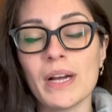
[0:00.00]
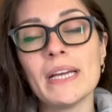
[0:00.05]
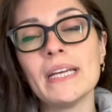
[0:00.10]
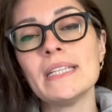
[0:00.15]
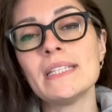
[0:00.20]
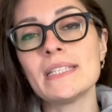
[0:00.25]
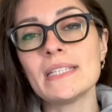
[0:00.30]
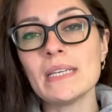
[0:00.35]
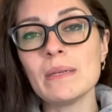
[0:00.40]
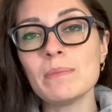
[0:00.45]

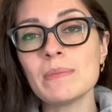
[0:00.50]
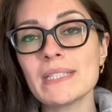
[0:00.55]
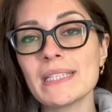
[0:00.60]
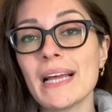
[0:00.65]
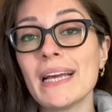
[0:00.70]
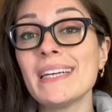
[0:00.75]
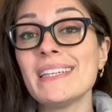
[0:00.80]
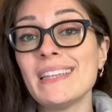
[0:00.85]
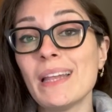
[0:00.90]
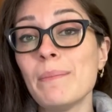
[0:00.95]
it seems
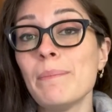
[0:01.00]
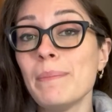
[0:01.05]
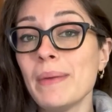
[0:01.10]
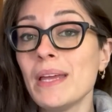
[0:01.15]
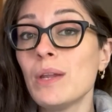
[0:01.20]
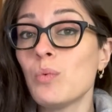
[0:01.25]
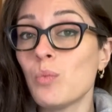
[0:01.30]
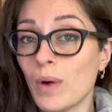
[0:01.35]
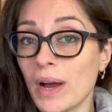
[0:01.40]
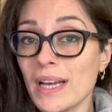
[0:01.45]
like the
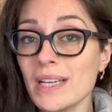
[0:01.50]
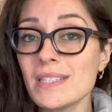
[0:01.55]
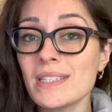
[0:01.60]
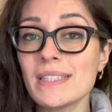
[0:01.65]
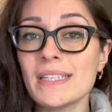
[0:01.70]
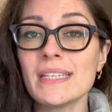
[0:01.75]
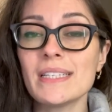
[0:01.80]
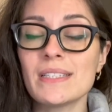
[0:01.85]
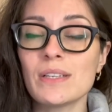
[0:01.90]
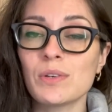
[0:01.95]

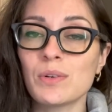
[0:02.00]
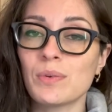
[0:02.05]
Midwest is a